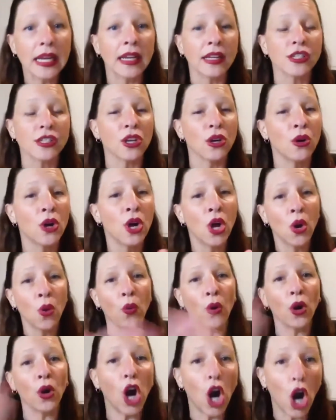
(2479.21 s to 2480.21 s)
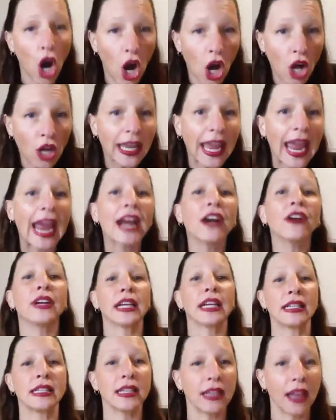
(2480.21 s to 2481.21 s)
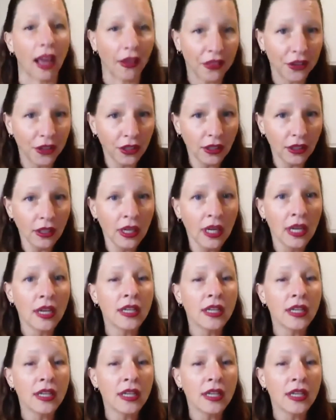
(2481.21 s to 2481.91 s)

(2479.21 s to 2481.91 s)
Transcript: And so we're all caring together